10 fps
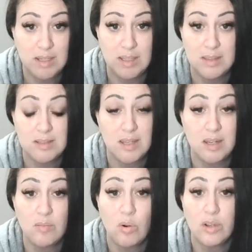in this
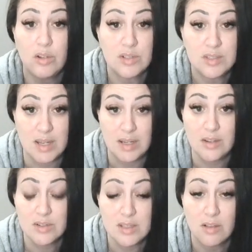anymore. You're setting
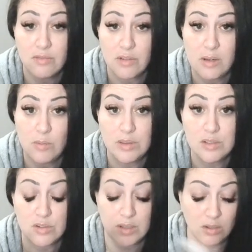yourself free with the
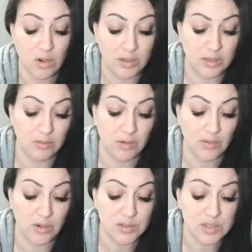Strength card in the
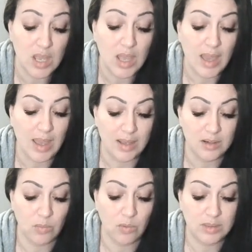reverse.
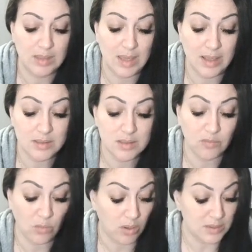And with the Ace
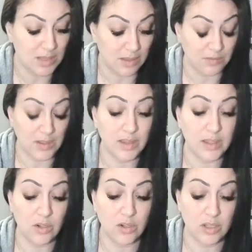of Wands, I feel
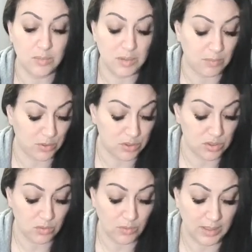like you're going to be
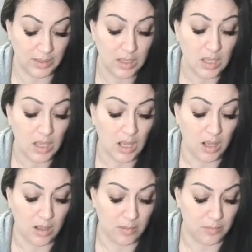pursuing...
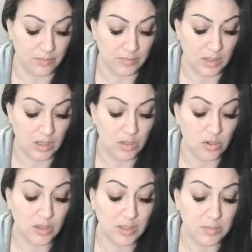Um,
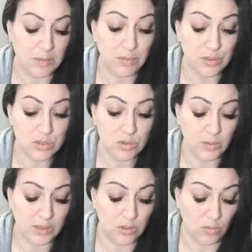You're going to be
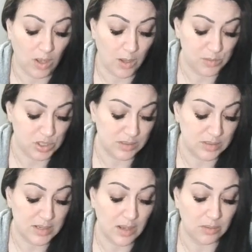pursuing new
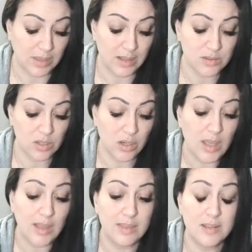options. Now, Cancer,
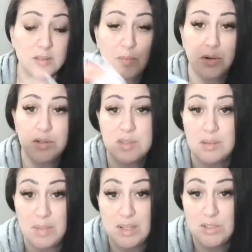this
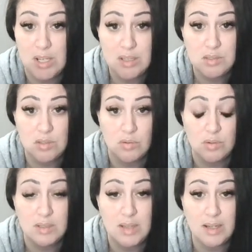person may chase you.
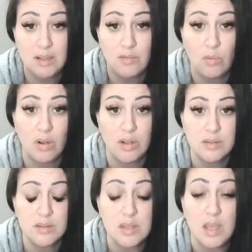Knight of
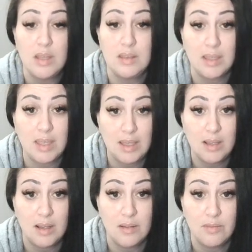Wands, the King
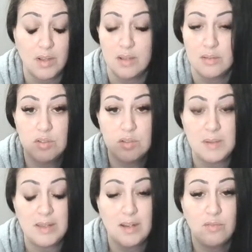of, uh, excuse me,
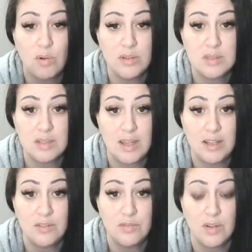Knight of Wands, the
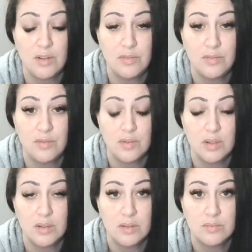Knight of, of
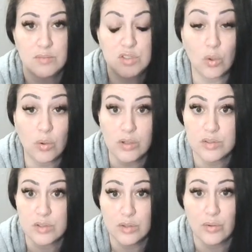
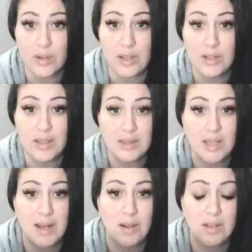Swords. Good Lord, I couldn't get
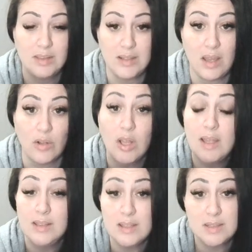that out. And the Devil.
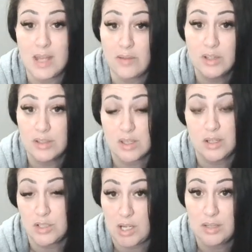This Devil is going
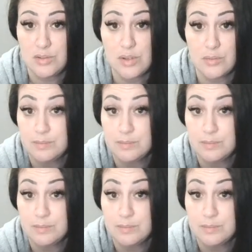to chase you.